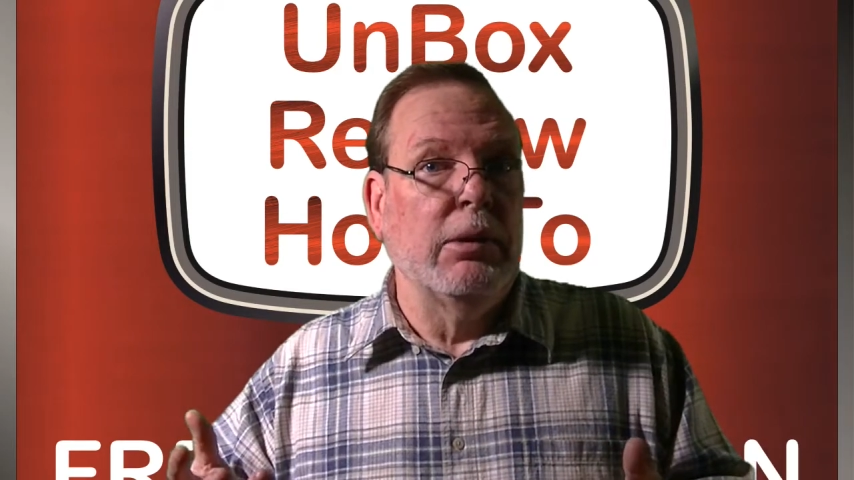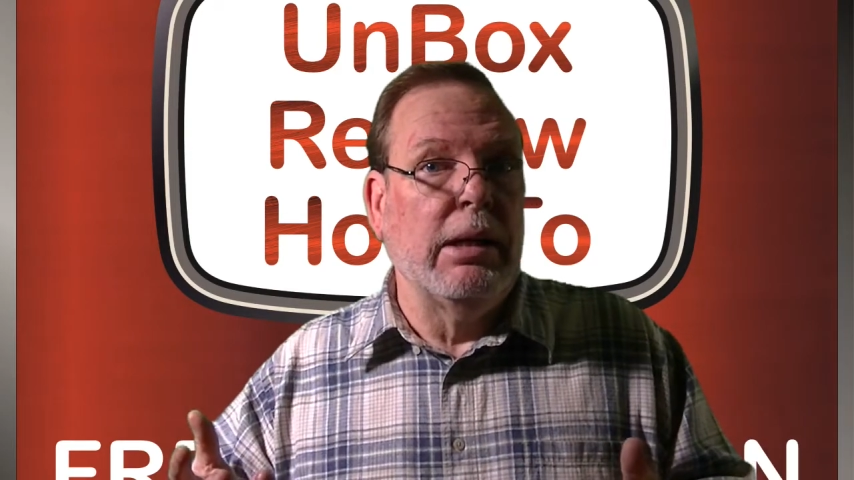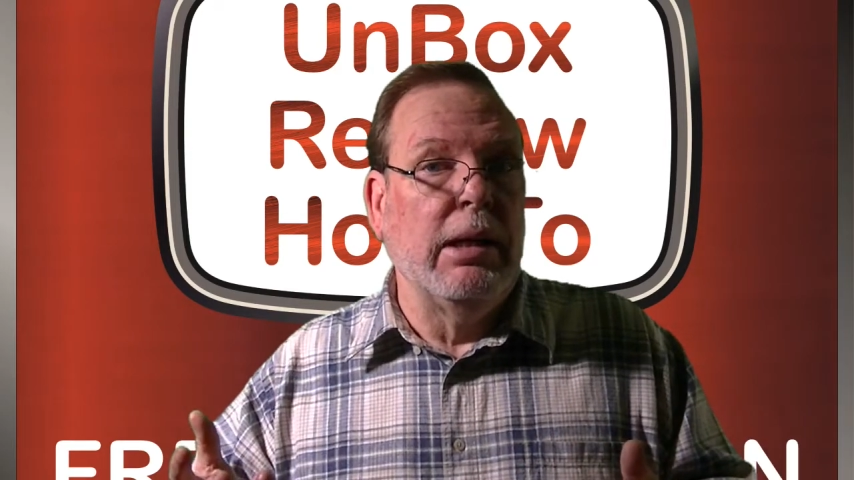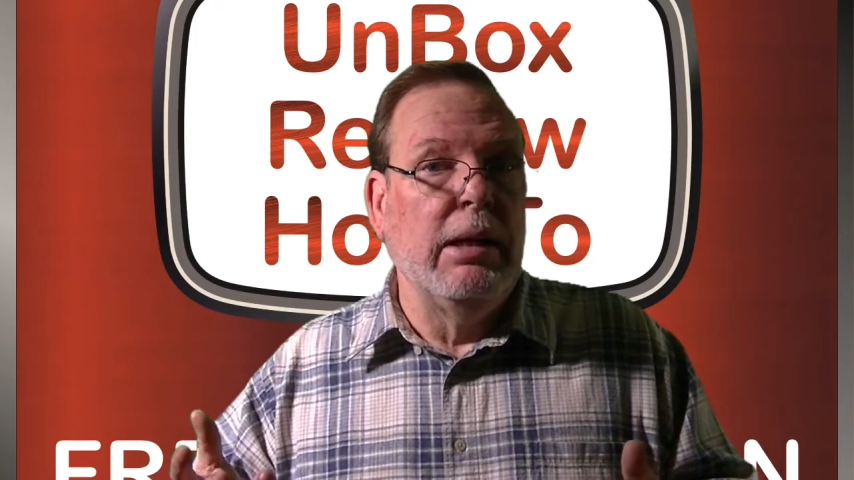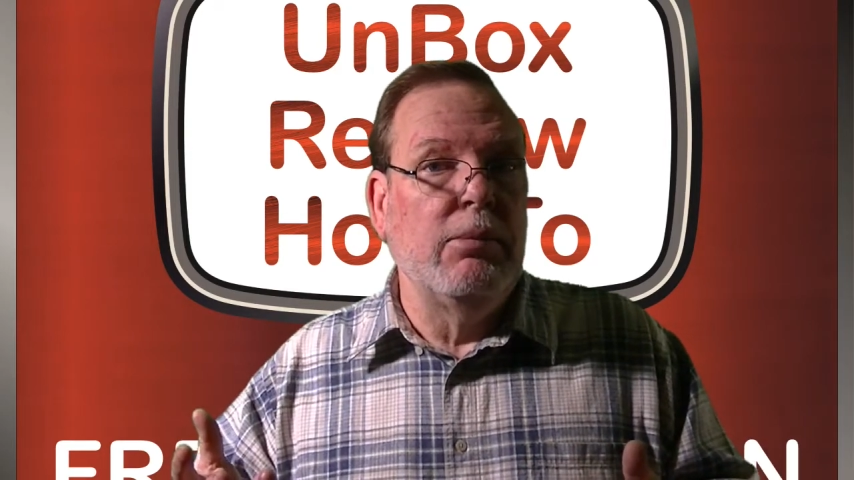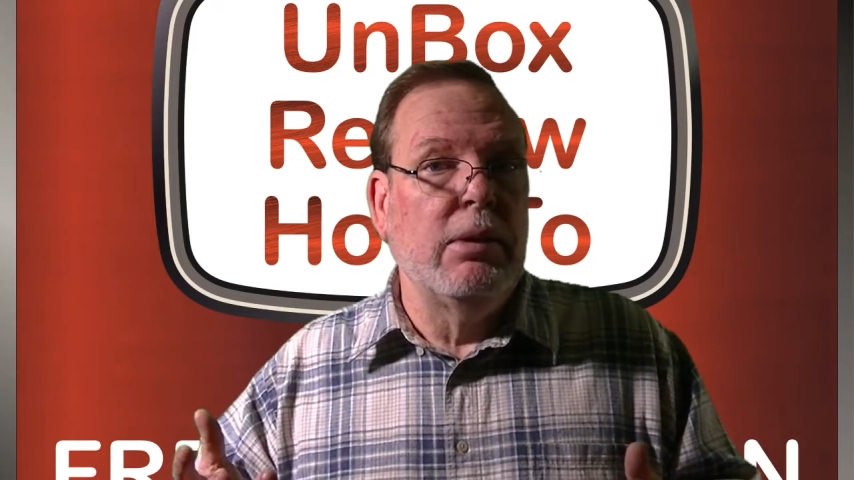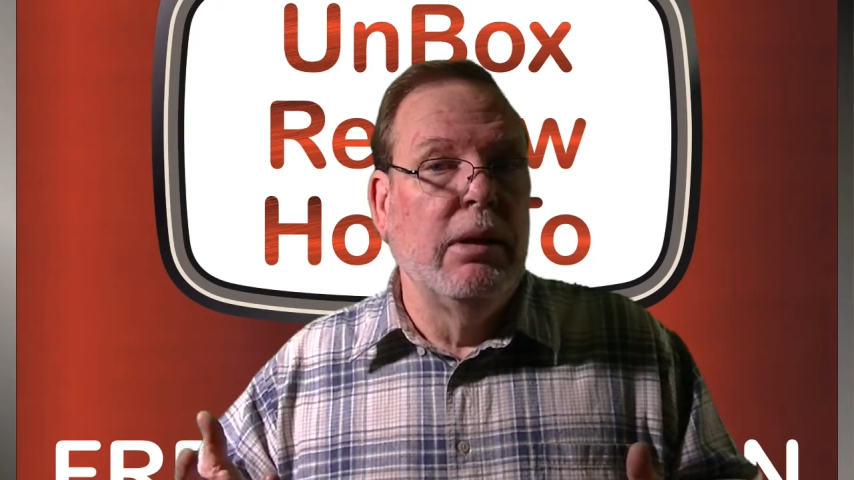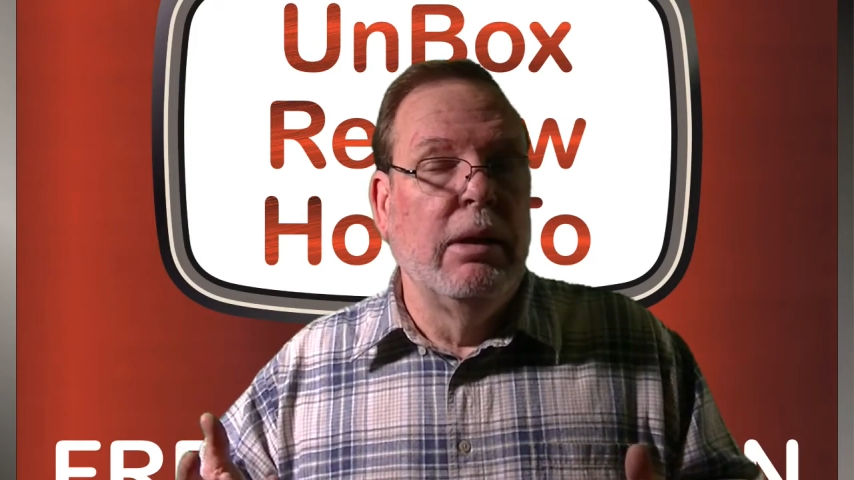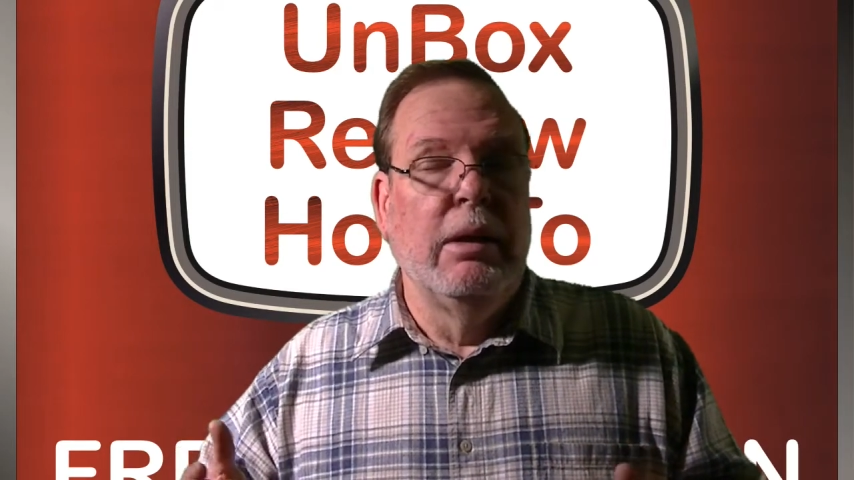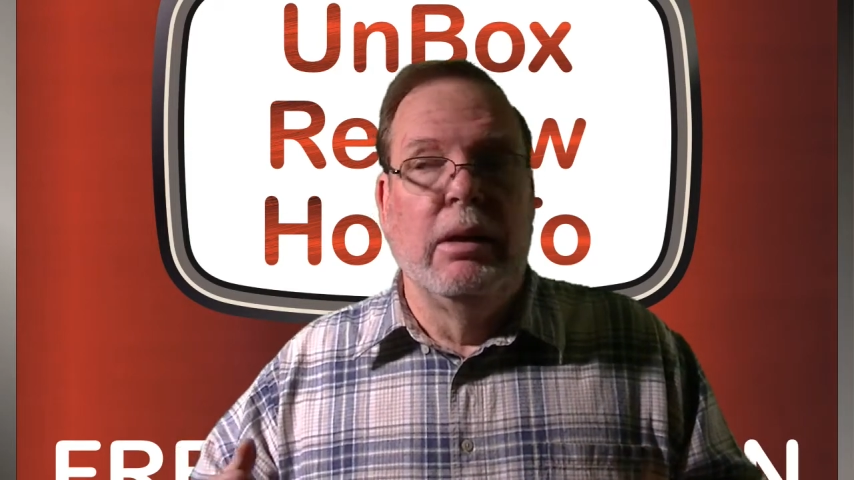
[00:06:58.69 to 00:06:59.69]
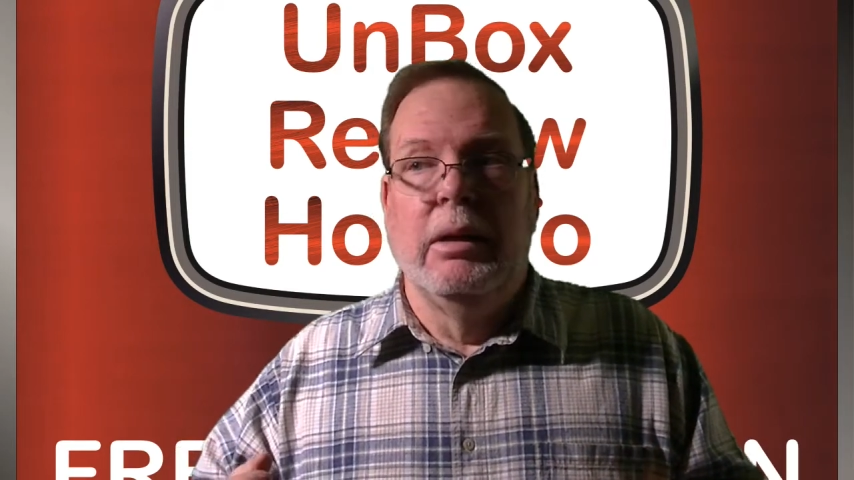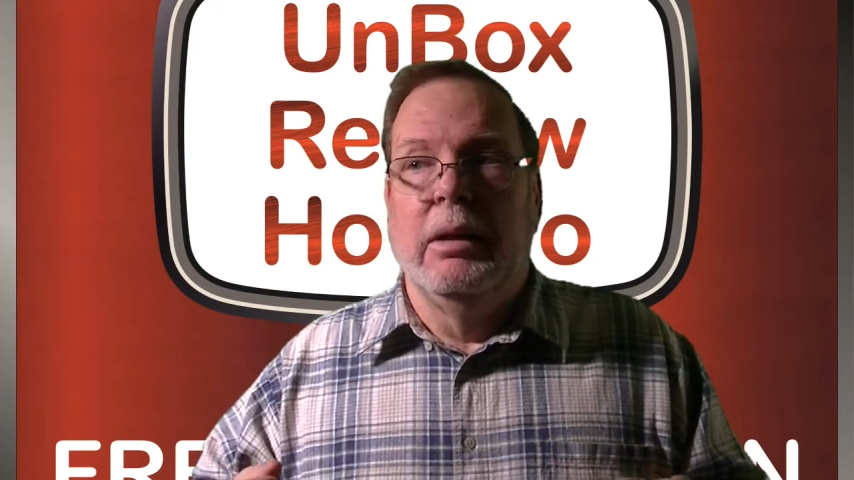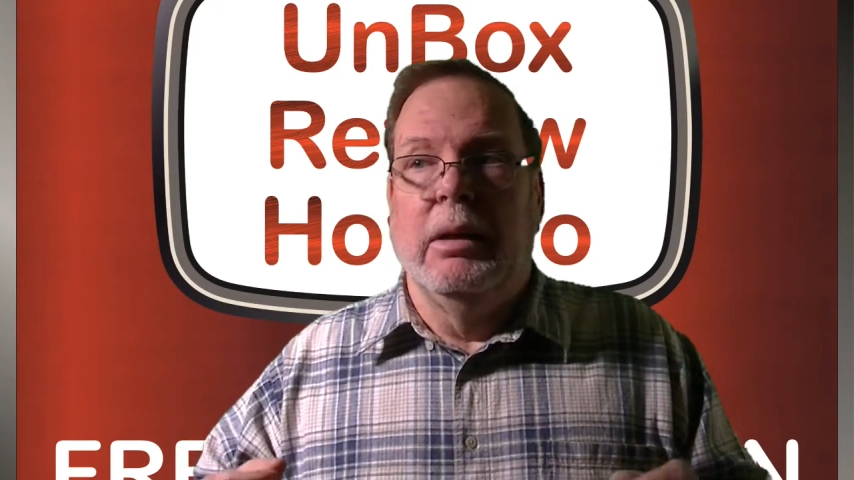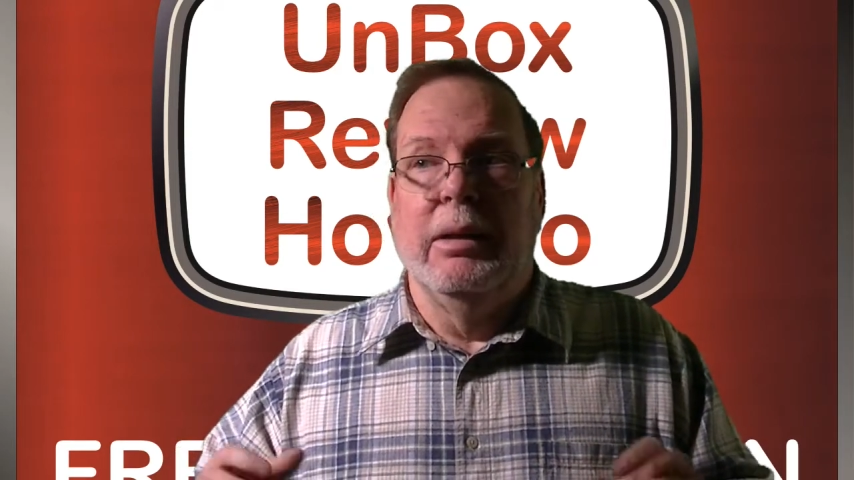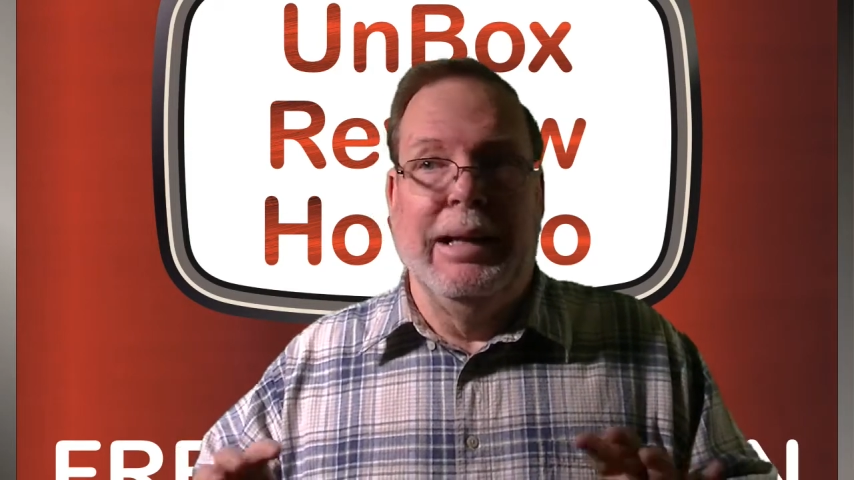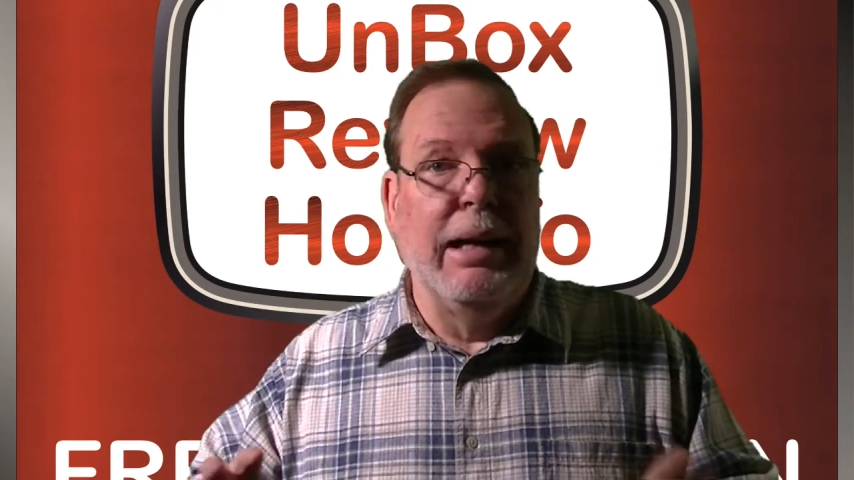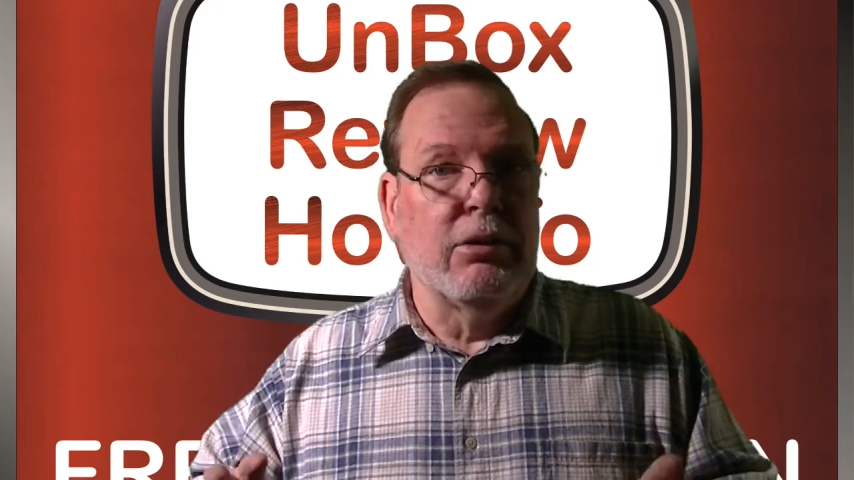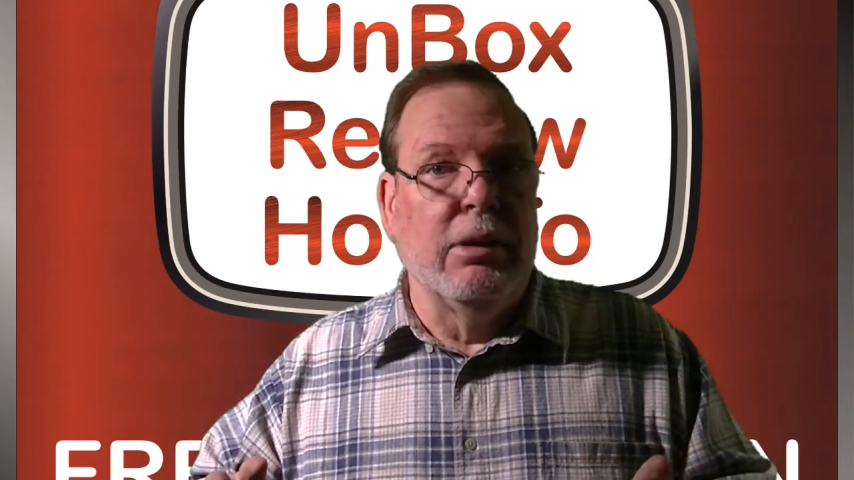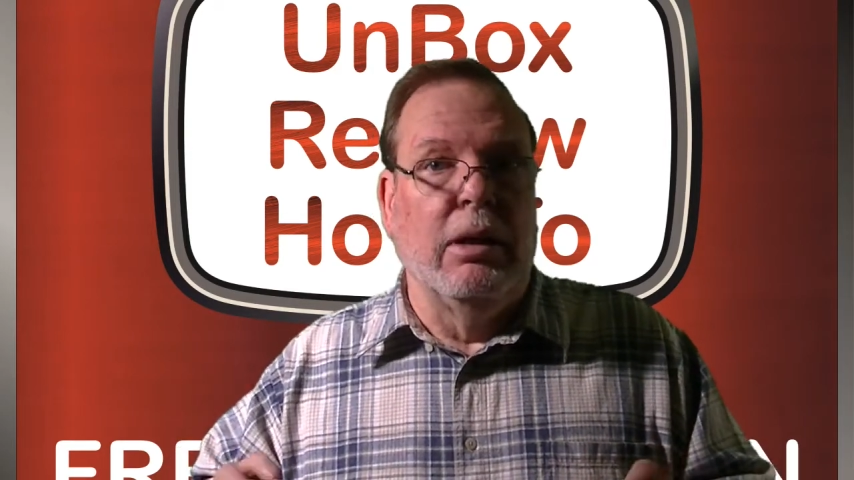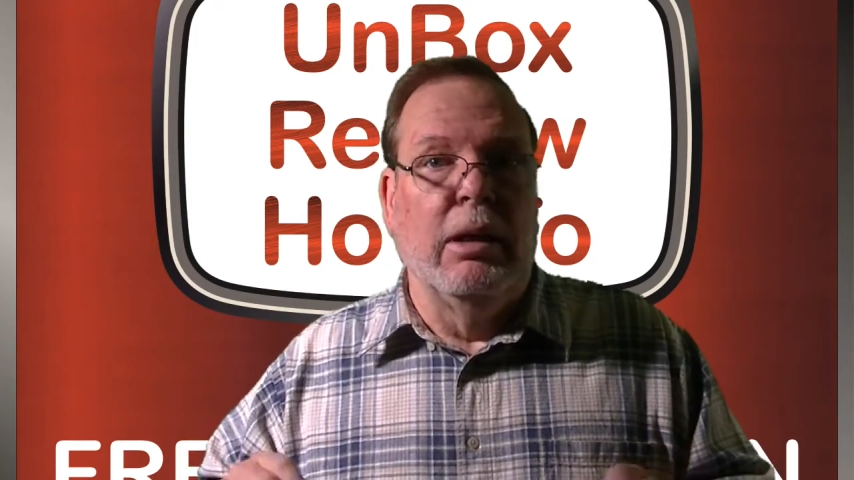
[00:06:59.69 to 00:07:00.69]
times. That's
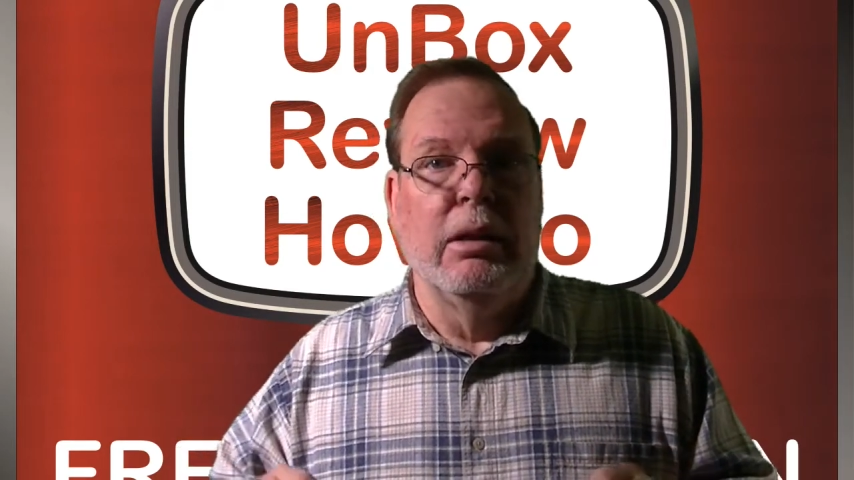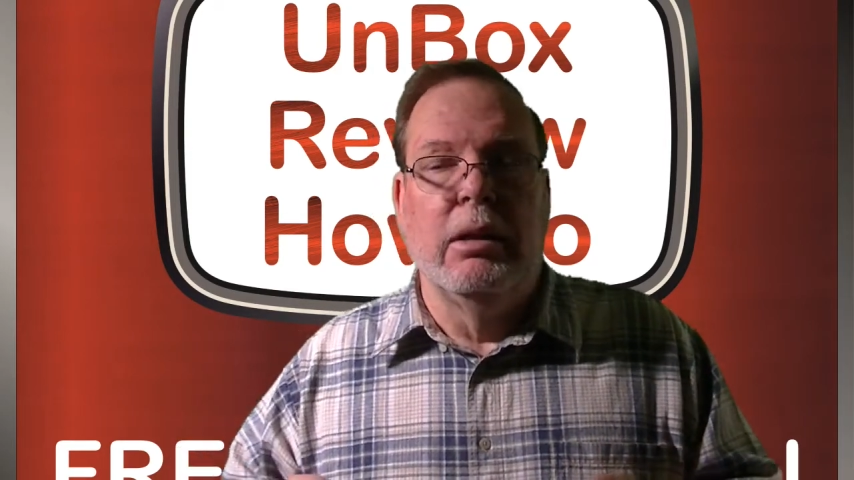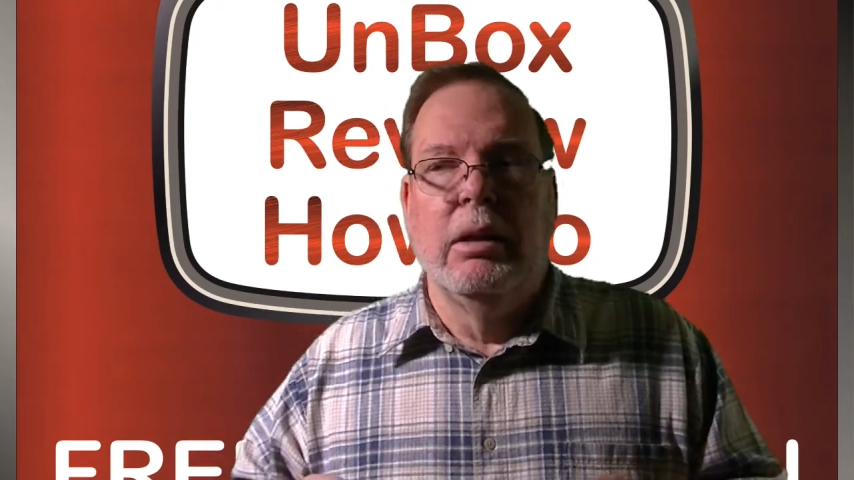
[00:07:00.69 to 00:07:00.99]
gone.